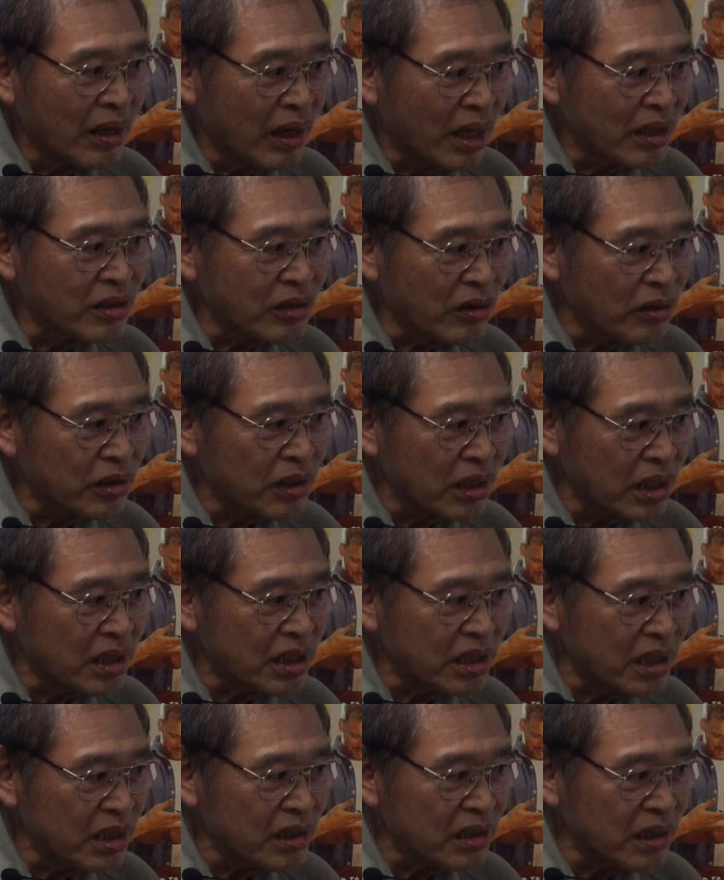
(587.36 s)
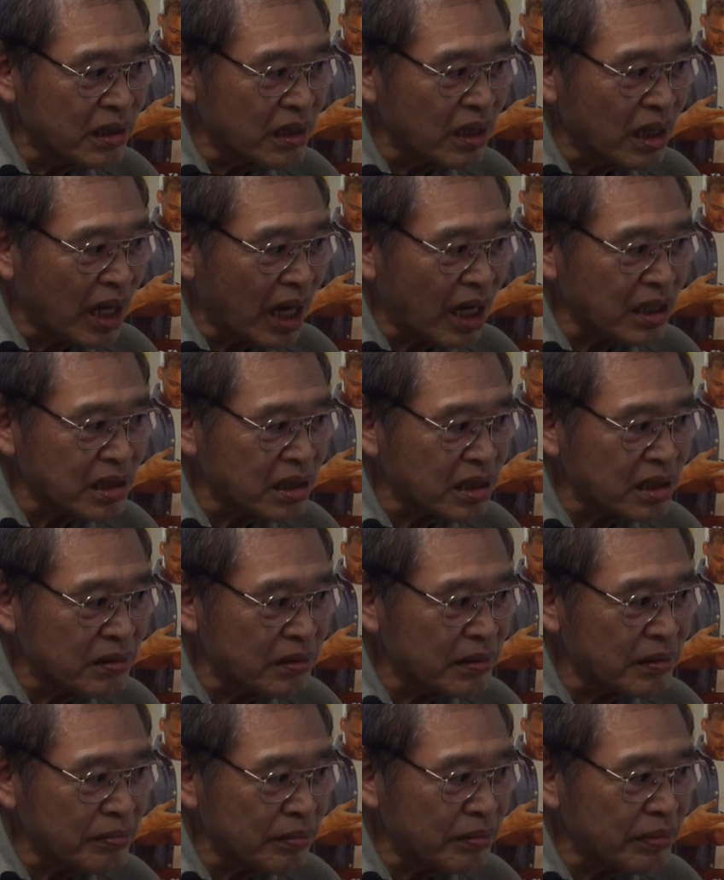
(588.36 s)
So you can see in the
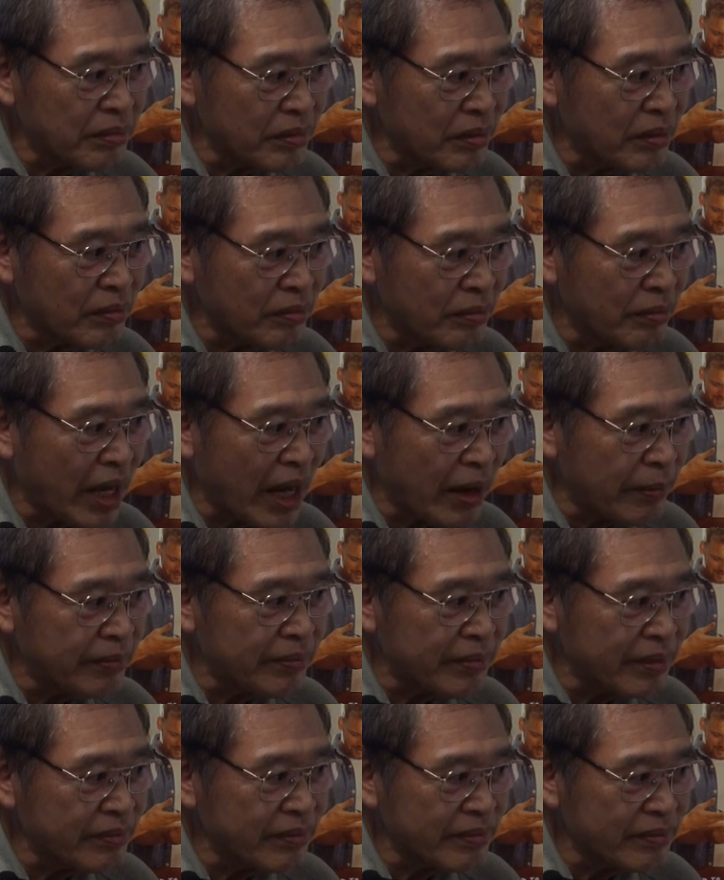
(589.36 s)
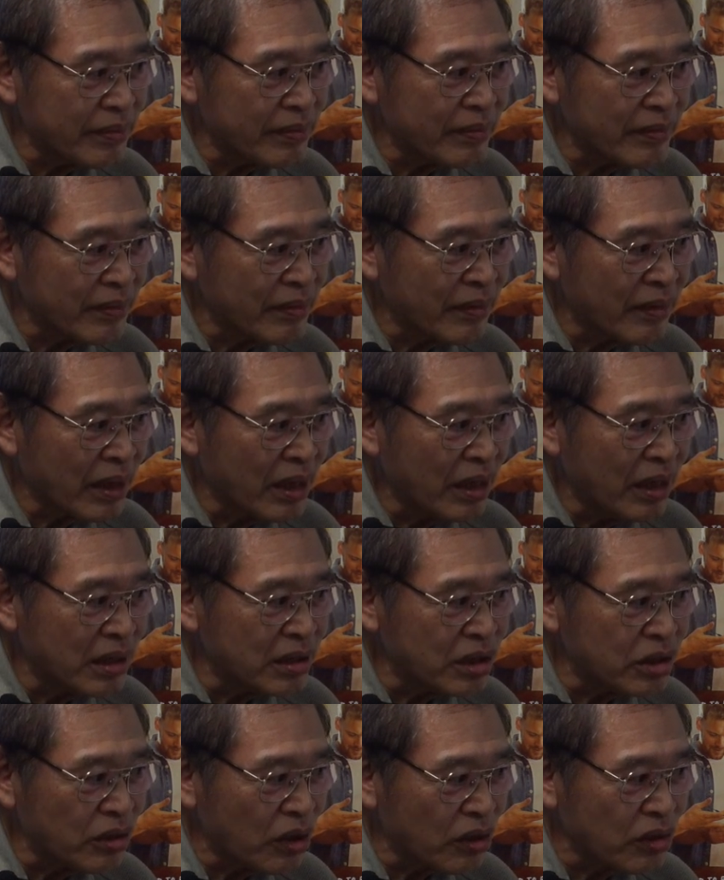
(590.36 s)
last map, it
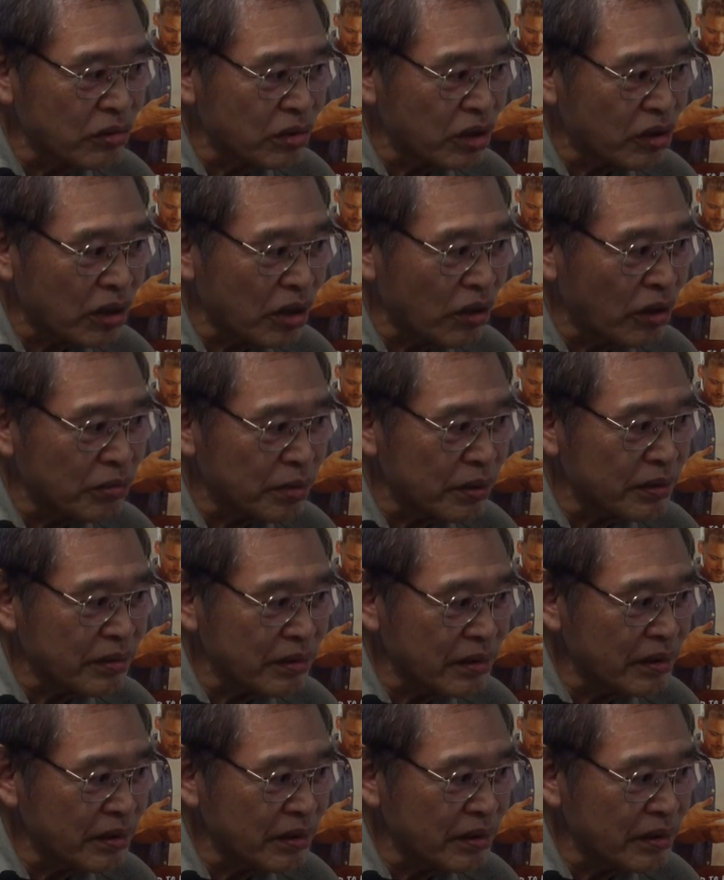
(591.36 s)
circled the globe.